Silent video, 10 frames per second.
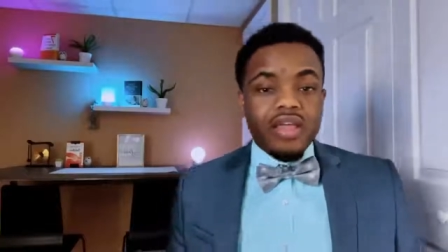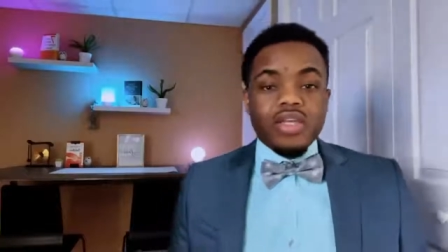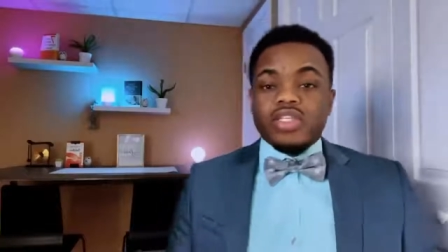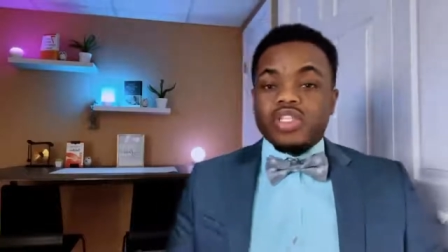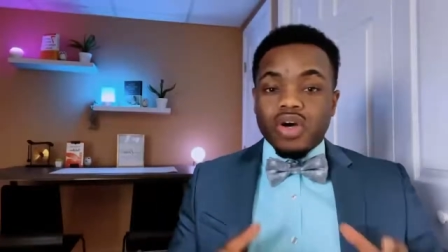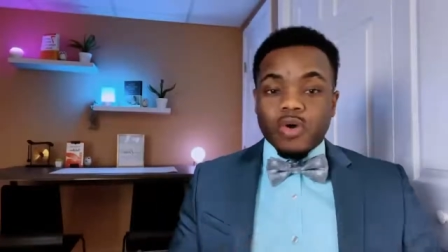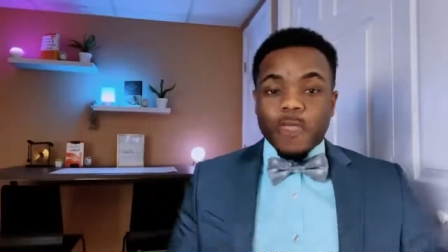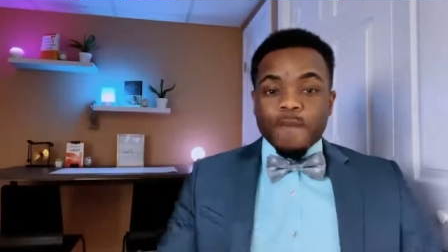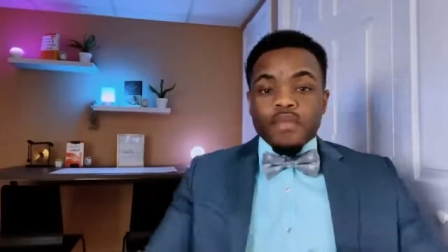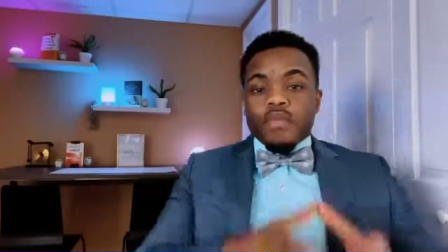So
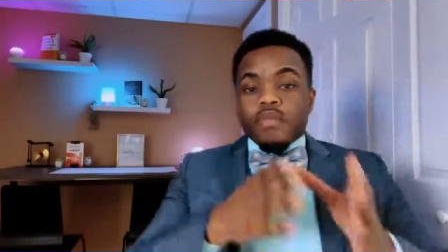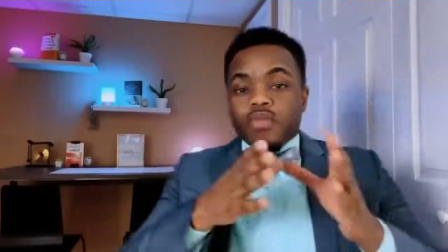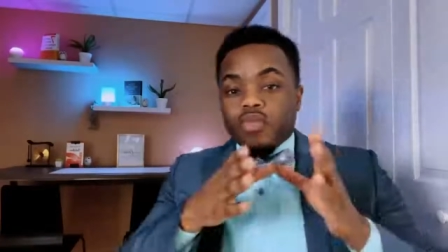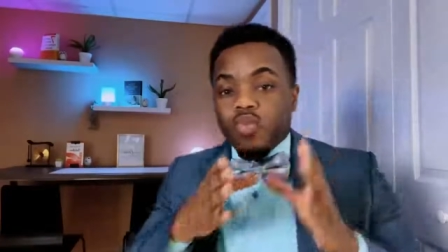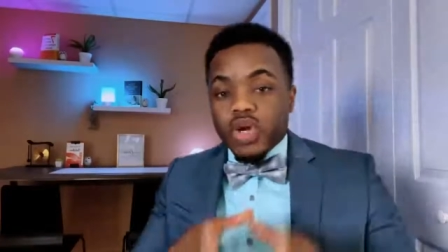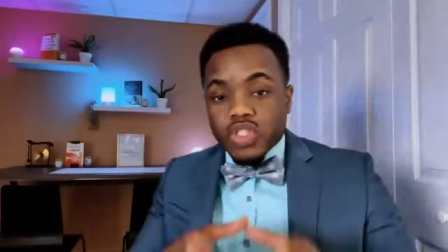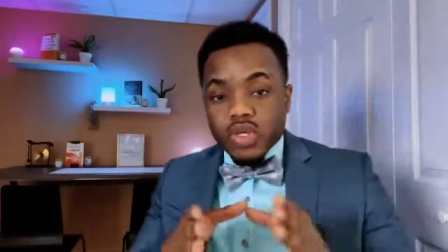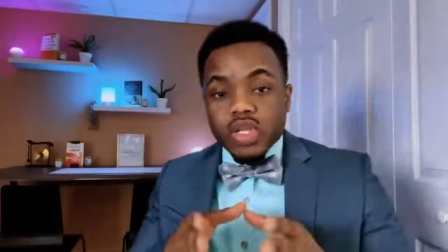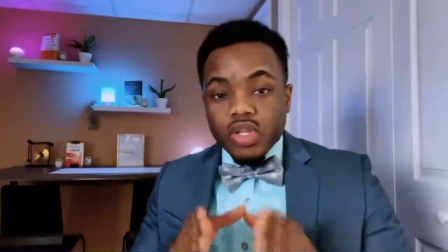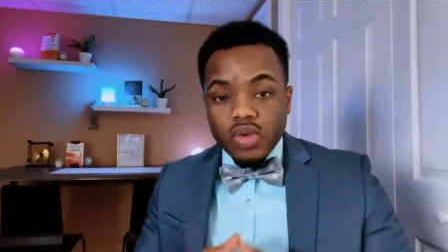what you
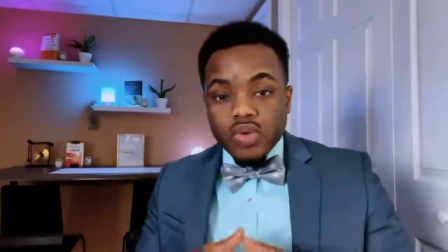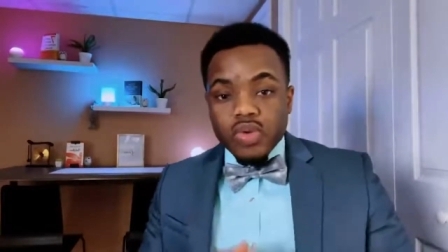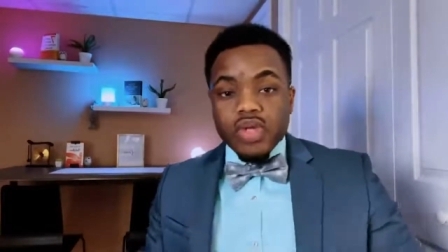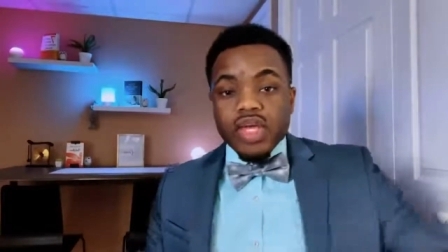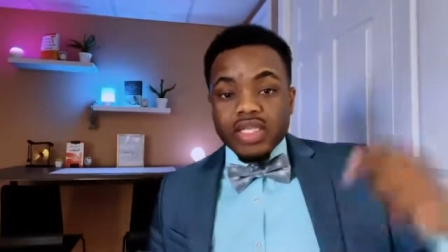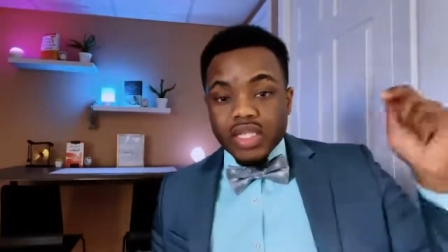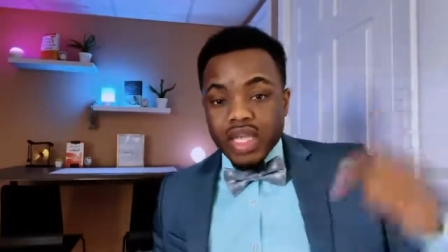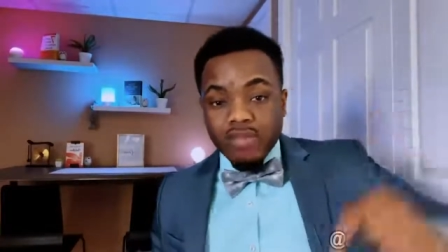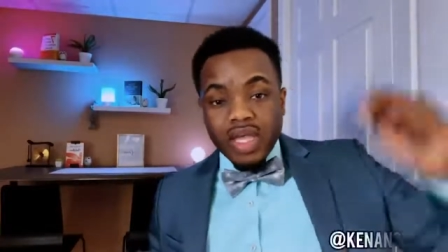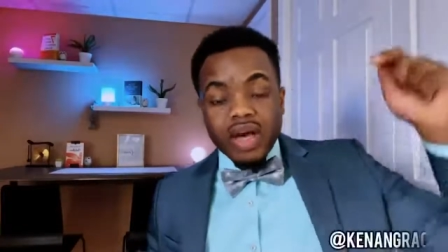could do is
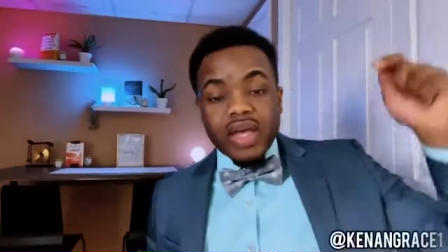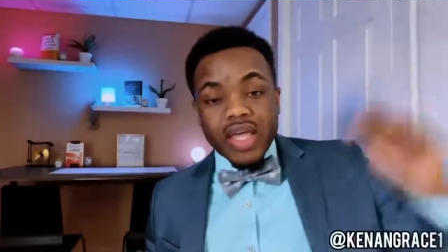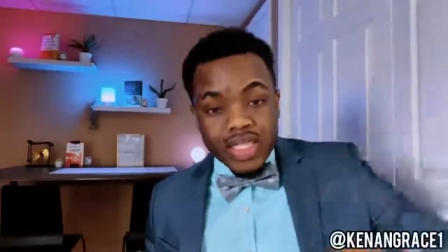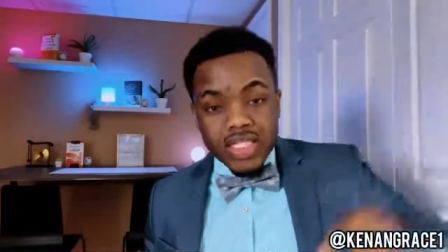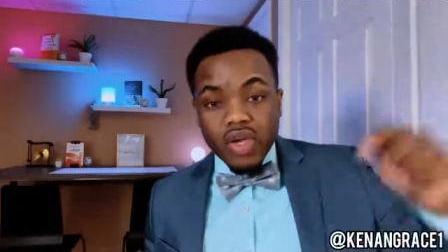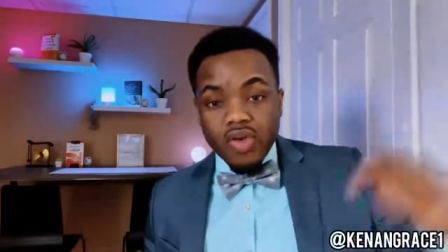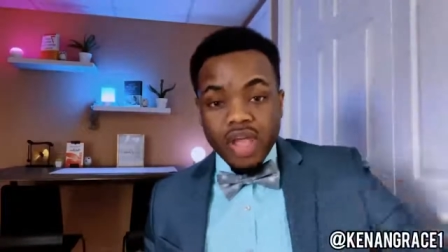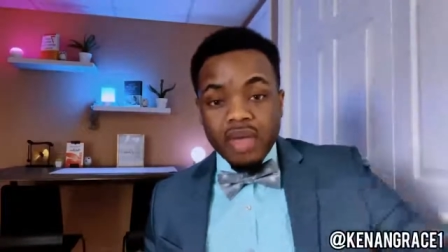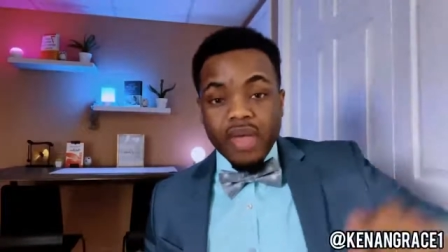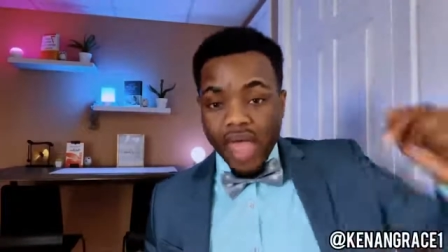hit me on
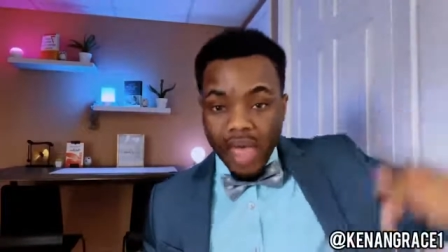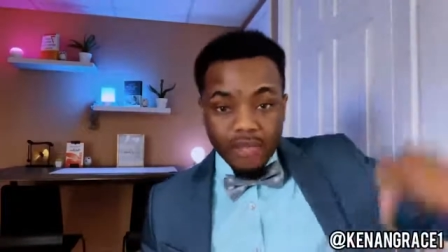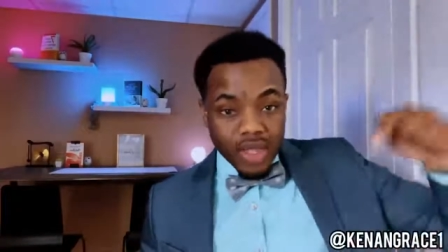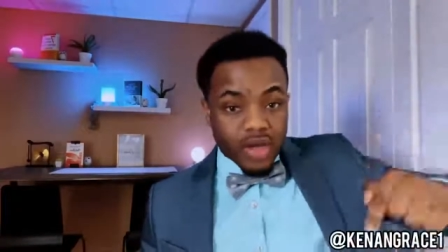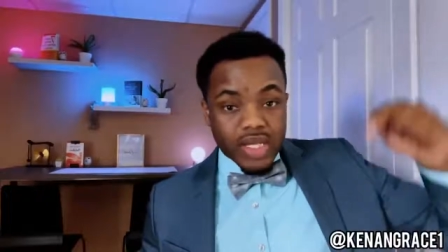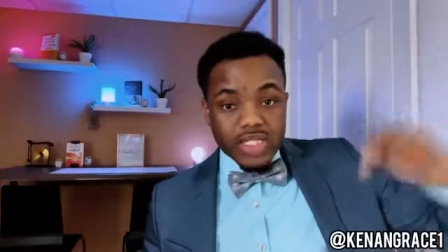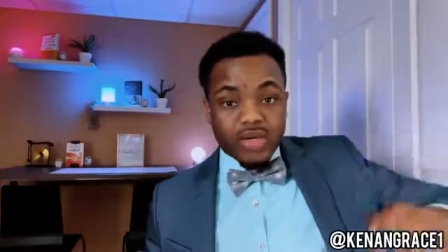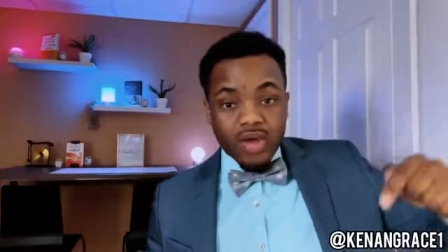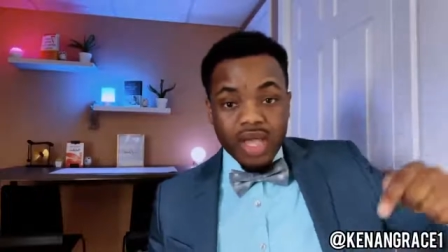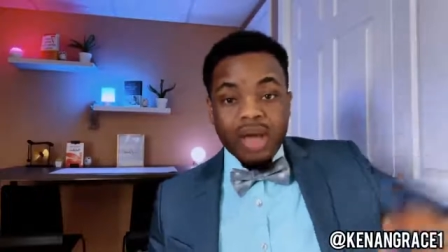Instagram, add me on Instagram.